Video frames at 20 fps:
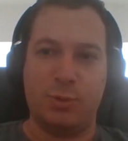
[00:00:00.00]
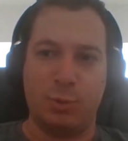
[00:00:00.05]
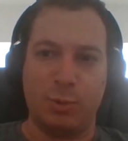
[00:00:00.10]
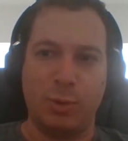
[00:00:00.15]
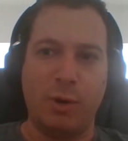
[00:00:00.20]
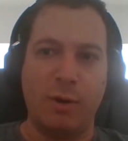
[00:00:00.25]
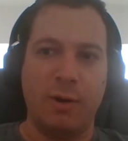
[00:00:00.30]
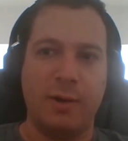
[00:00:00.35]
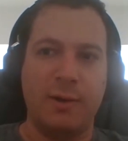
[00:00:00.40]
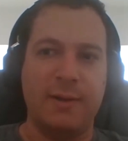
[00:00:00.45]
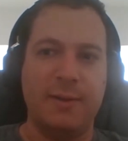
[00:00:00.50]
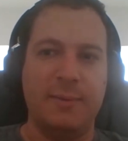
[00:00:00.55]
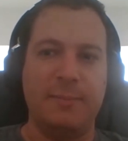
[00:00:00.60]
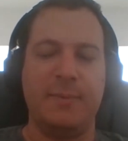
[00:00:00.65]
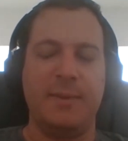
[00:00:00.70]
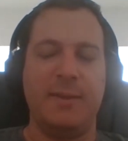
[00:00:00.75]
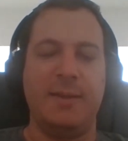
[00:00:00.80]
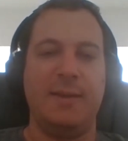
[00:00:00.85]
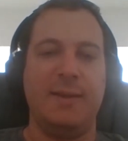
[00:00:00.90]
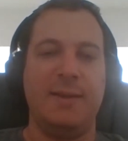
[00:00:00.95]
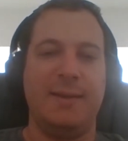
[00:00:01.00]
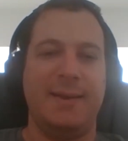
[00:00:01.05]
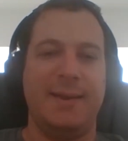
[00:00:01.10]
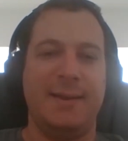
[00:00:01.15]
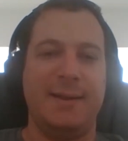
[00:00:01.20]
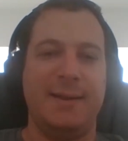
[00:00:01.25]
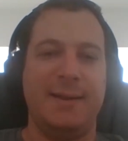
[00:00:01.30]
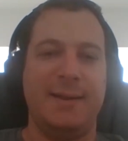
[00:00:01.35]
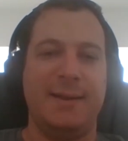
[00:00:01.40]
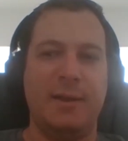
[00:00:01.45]
that I was wrong.
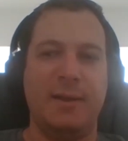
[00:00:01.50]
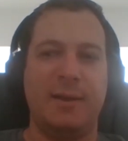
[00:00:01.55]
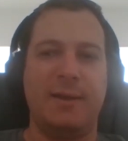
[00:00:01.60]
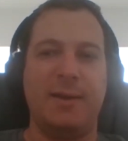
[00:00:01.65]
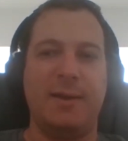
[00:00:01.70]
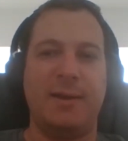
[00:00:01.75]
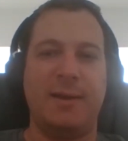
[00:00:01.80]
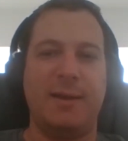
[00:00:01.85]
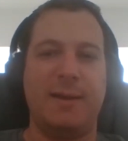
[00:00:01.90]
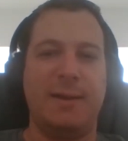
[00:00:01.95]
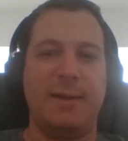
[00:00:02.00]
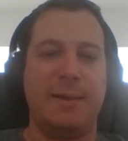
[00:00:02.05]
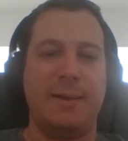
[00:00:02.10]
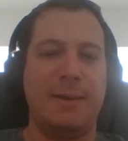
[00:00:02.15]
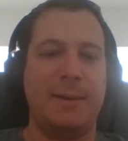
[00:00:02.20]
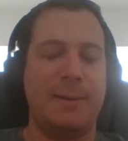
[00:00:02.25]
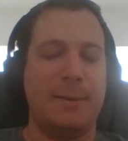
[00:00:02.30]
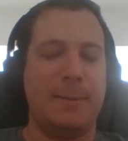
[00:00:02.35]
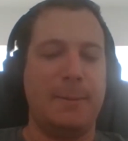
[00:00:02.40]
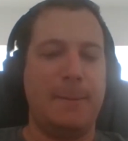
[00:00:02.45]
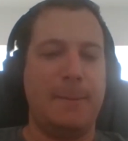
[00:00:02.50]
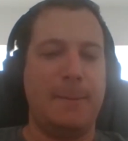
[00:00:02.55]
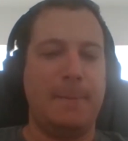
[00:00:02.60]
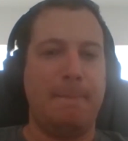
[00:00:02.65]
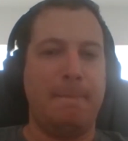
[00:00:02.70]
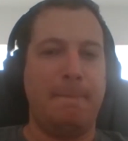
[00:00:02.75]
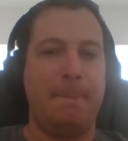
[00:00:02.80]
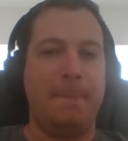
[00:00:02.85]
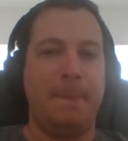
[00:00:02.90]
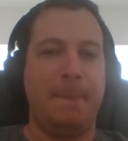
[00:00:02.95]
Right. And I think yeah. Uh,
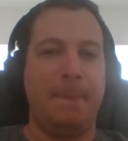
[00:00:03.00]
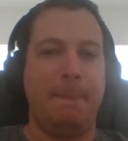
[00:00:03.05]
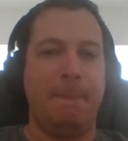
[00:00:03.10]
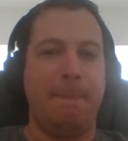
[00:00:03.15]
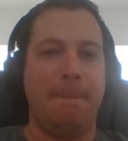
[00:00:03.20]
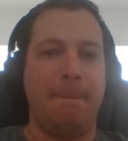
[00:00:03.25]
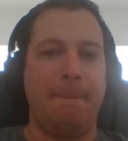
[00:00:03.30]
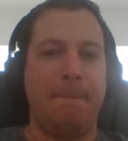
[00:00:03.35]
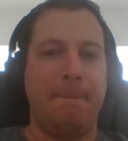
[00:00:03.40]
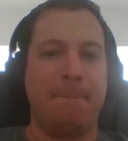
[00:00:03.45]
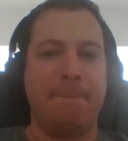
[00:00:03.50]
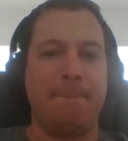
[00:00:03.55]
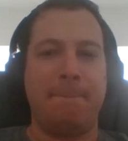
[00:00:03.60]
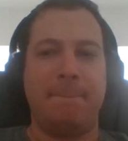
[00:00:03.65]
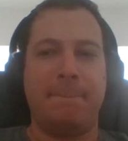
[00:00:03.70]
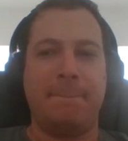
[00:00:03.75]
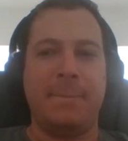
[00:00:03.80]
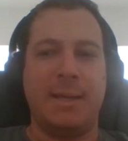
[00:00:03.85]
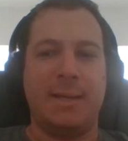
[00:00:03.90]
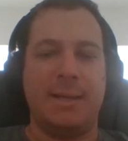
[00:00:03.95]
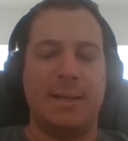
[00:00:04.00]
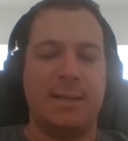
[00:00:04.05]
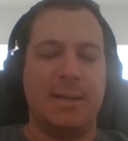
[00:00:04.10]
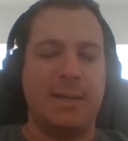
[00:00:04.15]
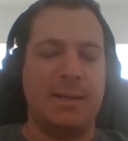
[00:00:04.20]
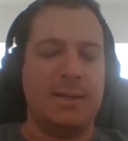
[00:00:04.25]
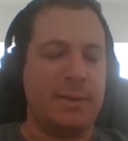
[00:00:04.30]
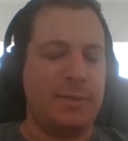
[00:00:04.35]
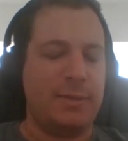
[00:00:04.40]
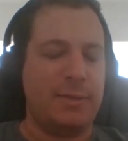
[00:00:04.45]
uh,
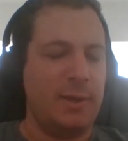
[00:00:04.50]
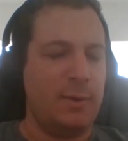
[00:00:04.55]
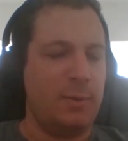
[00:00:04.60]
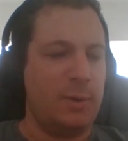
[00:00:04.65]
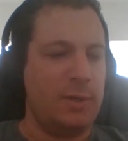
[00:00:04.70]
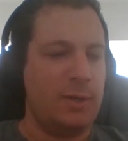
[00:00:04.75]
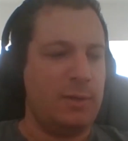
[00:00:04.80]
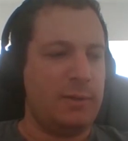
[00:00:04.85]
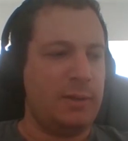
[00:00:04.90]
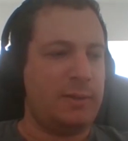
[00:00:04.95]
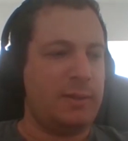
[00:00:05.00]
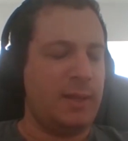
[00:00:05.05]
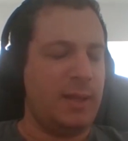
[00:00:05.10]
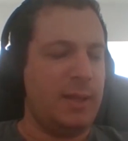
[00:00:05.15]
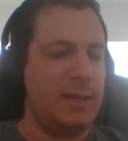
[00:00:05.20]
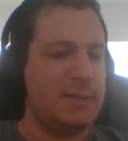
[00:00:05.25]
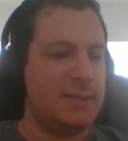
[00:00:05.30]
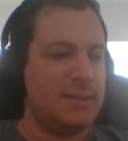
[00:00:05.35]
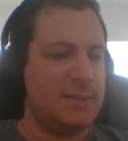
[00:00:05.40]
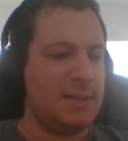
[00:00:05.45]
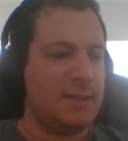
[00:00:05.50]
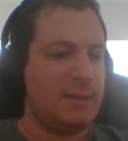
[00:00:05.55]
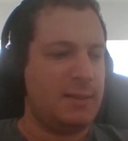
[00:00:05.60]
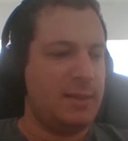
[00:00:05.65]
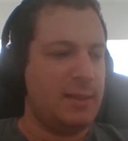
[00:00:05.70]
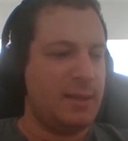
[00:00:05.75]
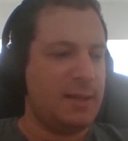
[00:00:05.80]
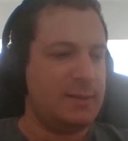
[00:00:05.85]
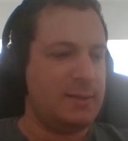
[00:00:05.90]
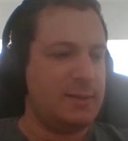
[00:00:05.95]
and I think one of the things
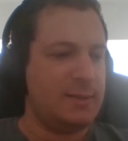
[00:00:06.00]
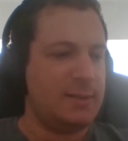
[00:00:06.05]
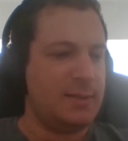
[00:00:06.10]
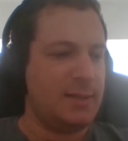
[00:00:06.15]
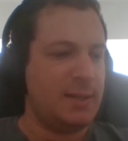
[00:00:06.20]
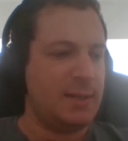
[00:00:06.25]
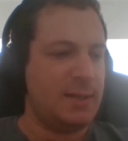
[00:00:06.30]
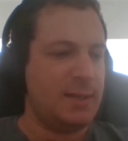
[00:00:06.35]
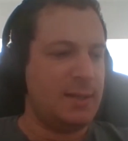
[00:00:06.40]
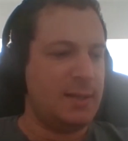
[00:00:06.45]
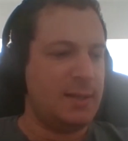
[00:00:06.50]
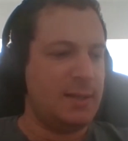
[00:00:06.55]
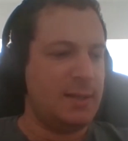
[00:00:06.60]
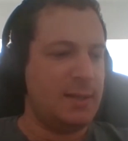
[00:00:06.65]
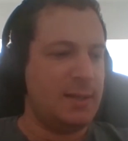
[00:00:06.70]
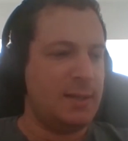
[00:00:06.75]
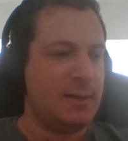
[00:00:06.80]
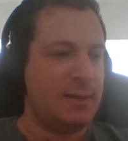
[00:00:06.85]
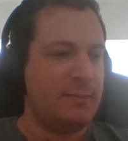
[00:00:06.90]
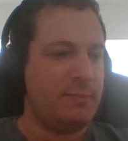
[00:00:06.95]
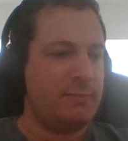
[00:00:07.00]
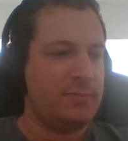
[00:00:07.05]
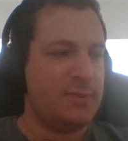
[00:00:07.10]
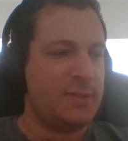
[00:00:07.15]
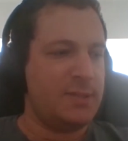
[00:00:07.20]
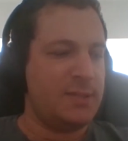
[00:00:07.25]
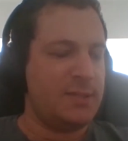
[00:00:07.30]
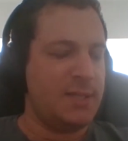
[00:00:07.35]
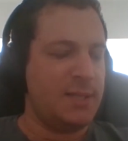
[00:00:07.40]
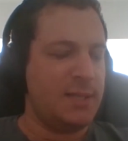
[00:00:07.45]
that uh, uh,
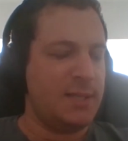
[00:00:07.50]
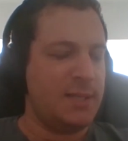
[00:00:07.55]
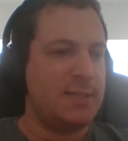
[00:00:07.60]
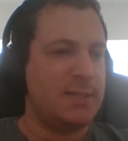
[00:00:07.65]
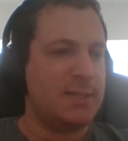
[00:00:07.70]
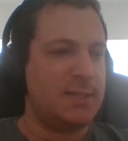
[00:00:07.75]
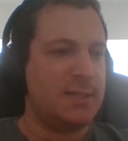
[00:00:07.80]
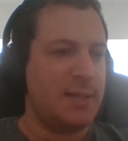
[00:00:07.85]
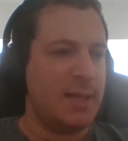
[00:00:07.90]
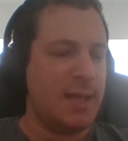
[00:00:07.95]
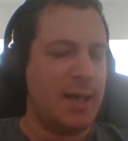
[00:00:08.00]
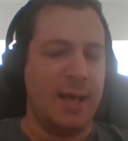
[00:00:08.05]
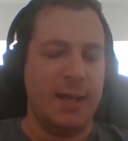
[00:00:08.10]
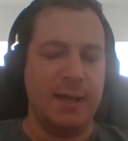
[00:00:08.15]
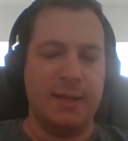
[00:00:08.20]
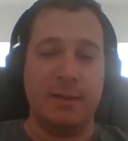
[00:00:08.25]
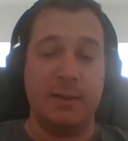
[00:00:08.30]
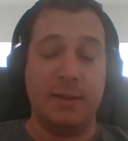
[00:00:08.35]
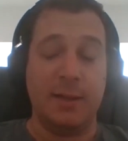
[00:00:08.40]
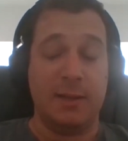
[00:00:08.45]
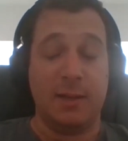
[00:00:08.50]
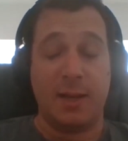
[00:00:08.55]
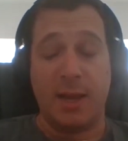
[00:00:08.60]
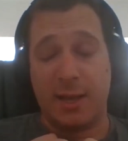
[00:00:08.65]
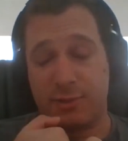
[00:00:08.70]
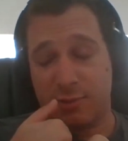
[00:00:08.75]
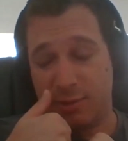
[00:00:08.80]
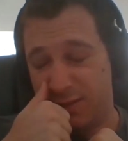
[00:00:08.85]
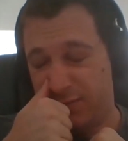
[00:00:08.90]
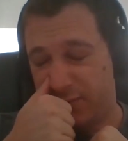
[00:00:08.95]
since then, and
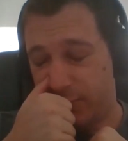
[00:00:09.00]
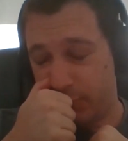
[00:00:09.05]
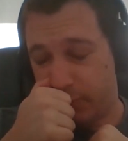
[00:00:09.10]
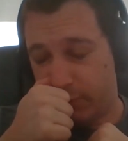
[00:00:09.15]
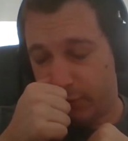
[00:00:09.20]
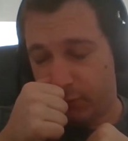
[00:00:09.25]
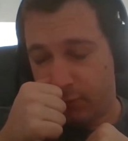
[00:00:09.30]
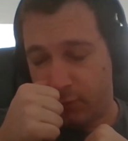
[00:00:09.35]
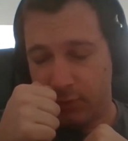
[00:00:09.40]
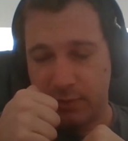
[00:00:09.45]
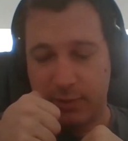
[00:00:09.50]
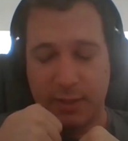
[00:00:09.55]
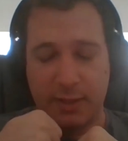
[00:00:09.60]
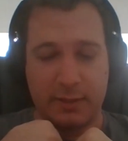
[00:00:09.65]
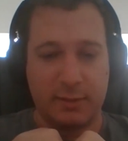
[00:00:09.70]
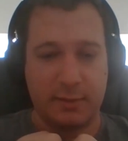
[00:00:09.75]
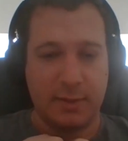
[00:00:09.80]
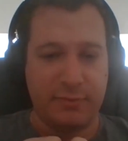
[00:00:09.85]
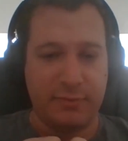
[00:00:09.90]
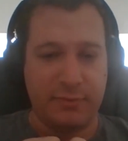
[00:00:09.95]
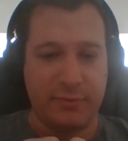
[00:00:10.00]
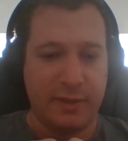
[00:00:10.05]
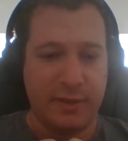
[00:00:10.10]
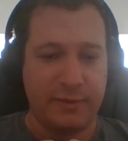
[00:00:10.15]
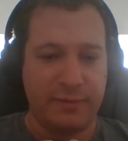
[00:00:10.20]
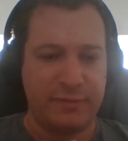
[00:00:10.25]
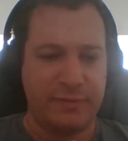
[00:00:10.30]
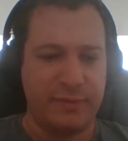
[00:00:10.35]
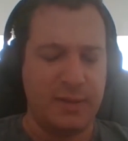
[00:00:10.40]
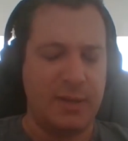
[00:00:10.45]
actually even before that, I've,
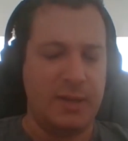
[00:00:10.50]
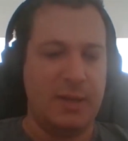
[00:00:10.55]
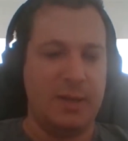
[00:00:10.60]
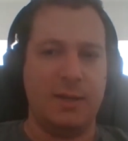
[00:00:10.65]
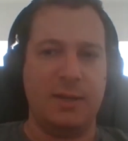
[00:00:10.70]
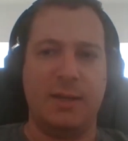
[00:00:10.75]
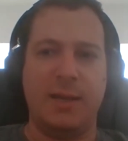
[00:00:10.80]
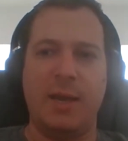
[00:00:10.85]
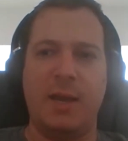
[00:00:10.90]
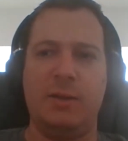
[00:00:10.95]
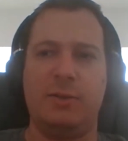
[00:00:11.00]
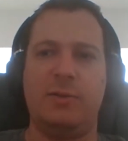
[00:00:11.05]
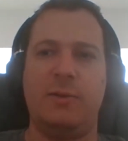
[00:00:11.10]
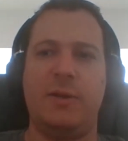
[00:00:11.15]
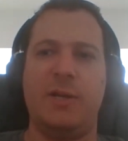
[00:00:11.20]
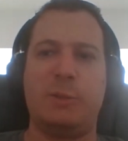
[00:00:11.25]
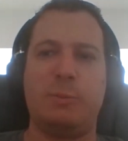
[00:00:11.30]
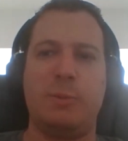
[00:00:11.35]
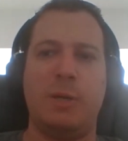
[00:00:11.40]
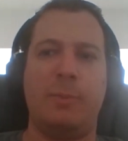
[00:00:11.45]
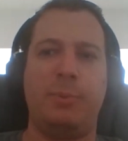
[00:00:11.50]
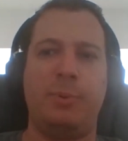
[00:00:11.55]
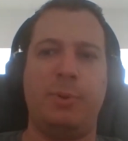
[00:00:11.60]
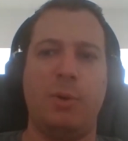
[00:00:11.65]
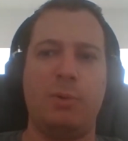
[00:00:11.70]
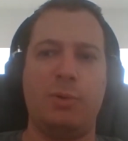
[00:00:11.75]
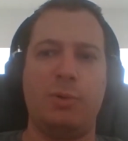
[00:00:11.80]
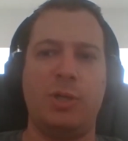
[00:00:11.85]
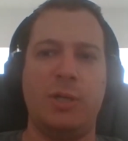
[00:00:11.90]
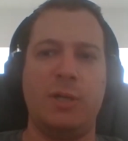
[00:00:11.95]
I've kind of characterized my
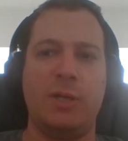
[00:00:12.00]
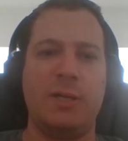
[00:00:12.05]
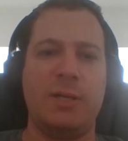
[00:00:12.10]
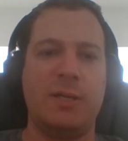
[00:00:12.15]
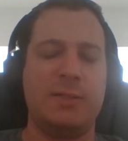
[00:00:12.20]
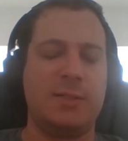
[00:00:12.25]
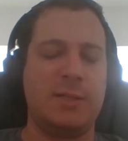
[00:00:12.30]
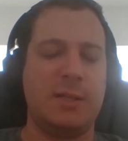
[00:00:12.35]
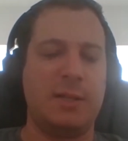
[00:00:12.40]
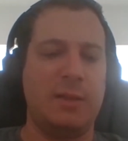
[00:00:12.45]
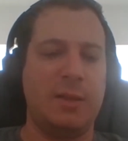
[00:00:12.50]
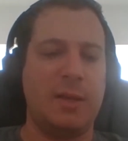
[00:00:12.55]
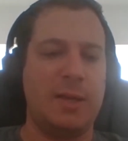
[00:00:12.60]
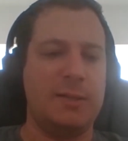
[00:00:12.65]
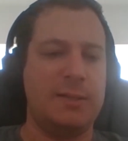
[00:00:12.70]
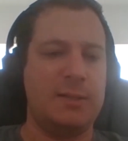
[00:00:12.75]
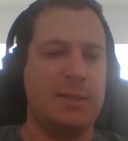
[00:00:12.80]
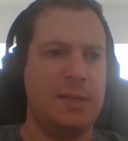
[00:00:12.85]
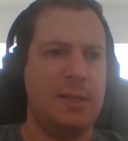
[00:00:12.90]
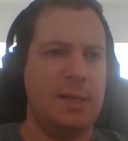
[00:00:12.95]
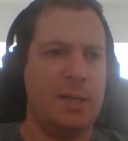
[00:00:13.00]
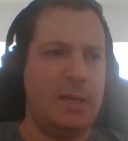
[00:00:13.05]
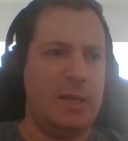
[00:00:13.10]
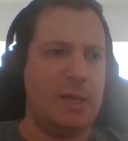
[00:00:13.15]
approach is that